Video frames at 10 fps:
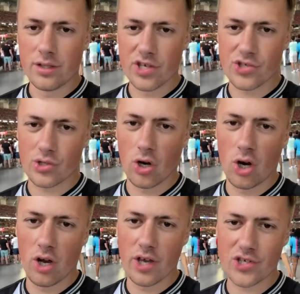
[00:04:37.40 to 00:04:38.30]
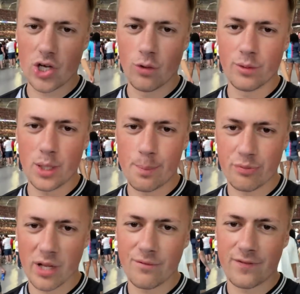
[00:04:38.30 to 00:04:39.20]
The score is currently
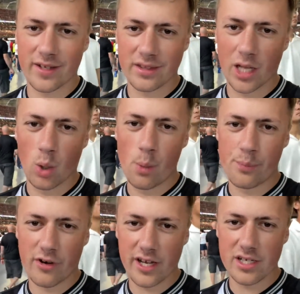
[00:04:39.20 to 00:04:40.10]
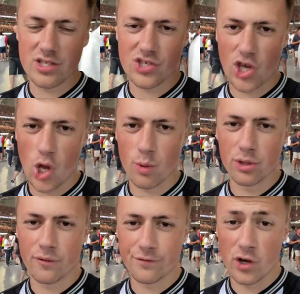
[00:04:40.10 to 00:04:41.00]
Brentford nil, Brighton two in
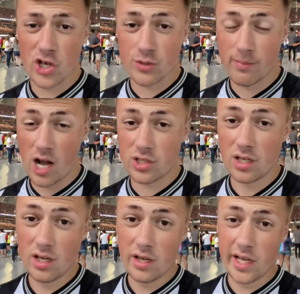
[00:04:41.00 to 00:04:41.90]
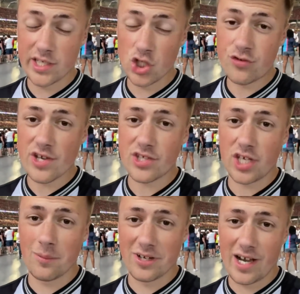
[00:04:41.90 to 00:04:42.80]
the first match. It's interesting to
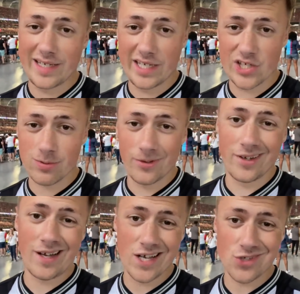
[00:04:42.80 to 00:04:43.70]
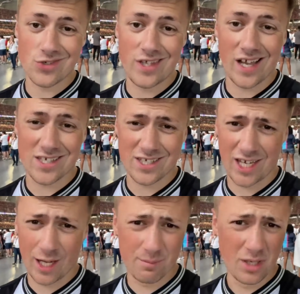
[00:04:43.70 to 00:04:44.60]
keep an eye on this one, Newcastle's next
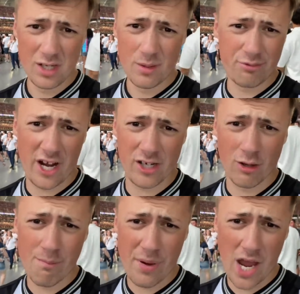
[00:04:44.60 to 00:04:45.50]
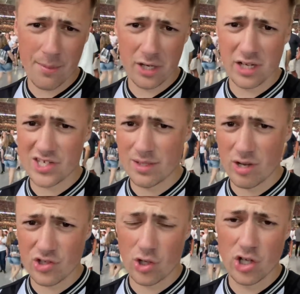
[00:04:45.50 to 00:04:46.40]
game. Brighton on paper, our team
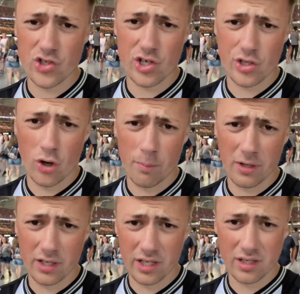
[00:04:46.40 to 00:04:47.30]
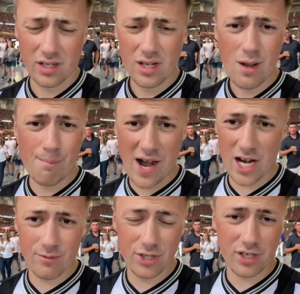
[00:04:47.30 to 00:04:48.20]
has gone to the Europa League.
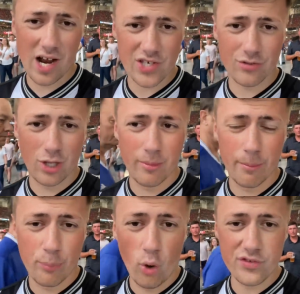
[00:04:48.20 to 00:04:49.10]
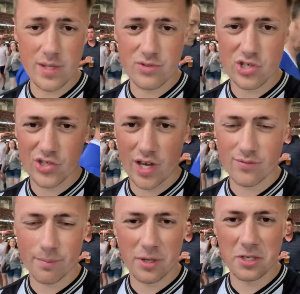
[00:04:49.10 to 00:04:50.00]
Battling with Newcastle at the minute, both teams deserve
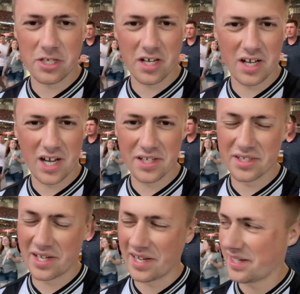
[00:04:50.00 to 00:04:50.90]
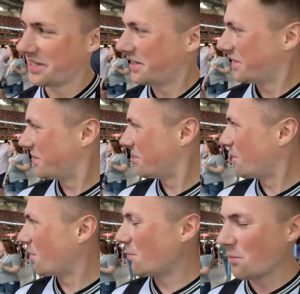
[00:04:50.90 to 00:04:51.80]
to be here and
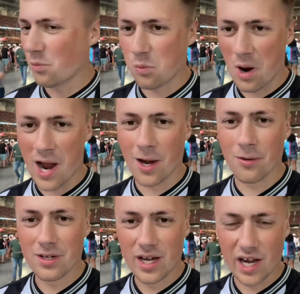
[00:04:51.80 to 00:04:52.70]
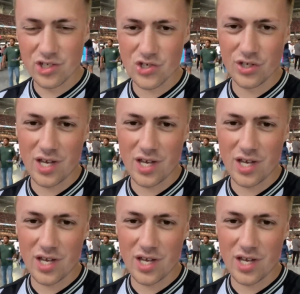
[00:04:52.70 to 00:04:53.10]
uh, wow, it doesn't